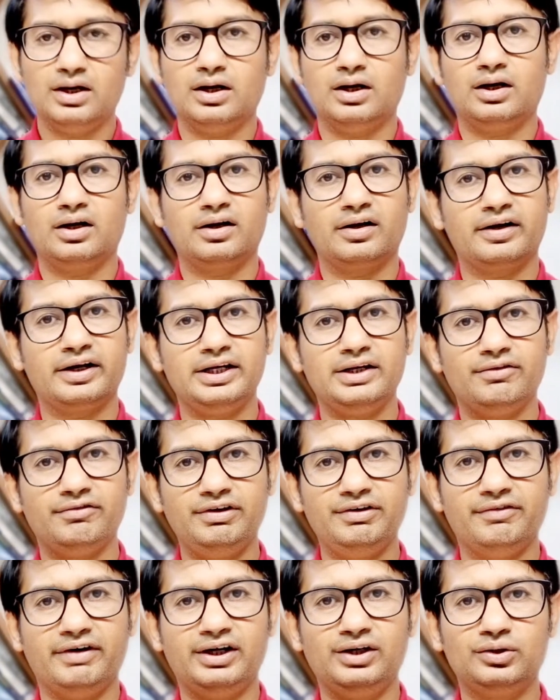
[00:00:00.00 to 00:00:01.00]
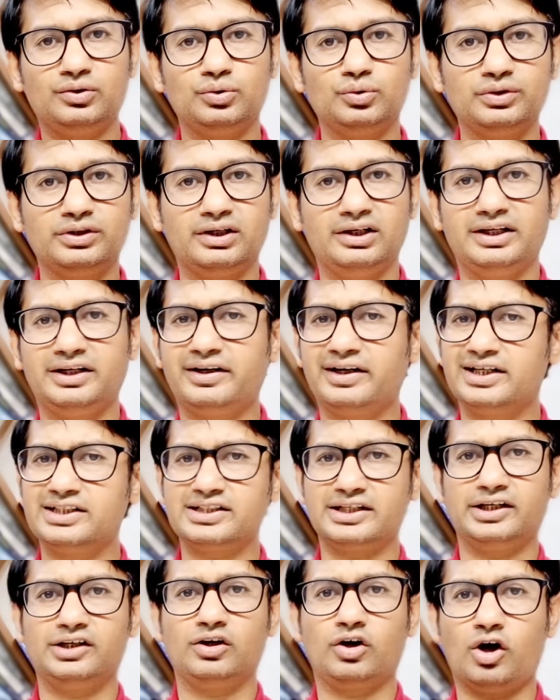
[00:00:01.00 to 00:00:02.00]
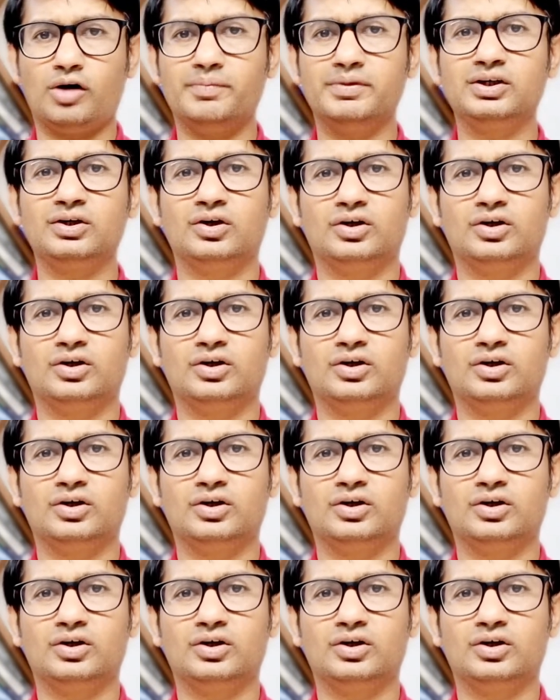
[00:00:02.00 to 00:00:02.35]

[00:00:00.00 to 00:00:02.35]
We went through the literature and common